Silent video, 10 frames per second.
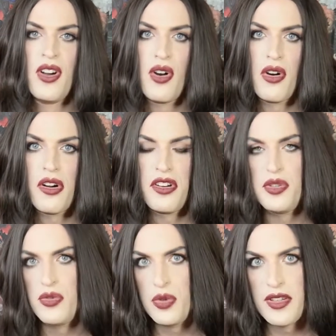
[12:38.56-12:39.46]
or you
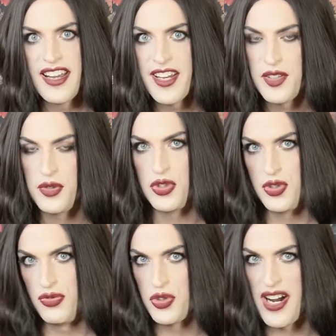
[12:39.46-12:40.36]
would like to
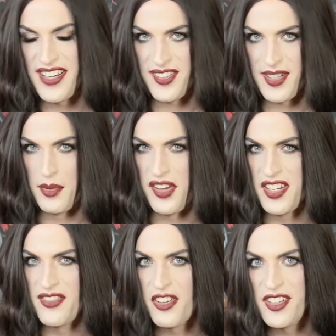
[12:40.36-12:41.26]
try
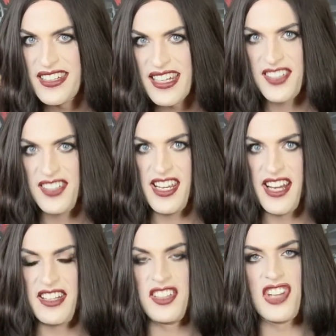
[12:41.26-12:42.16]
something very sexy
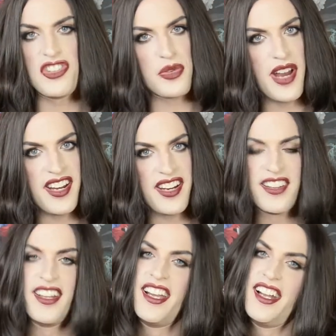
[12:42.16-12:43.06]
and exaggerated
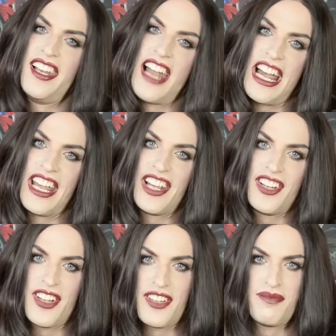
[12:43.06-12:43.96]
like
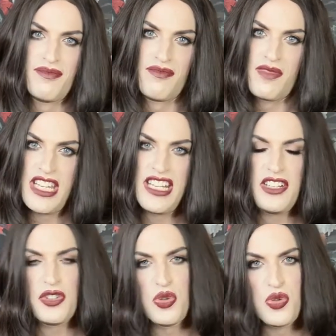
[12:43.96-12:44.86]
E
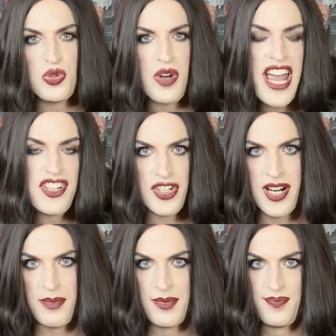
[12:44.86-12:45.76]
to H
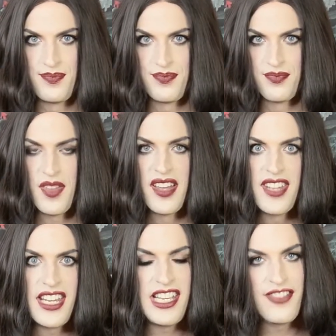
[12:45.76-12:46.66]
cup.
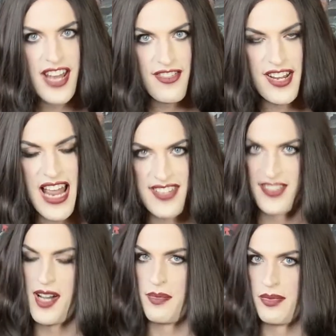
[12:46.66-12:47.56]
They even have an S
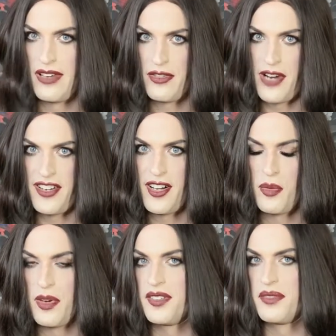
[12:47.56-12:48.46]
cup right now,
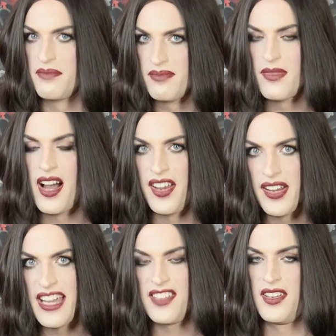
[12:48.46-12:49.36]
but I
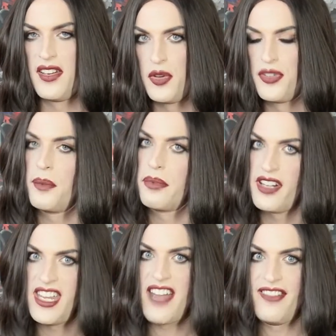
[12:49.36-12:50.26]
guess those are
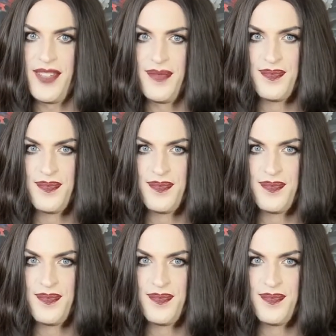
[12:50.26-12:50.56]
pretty heavy.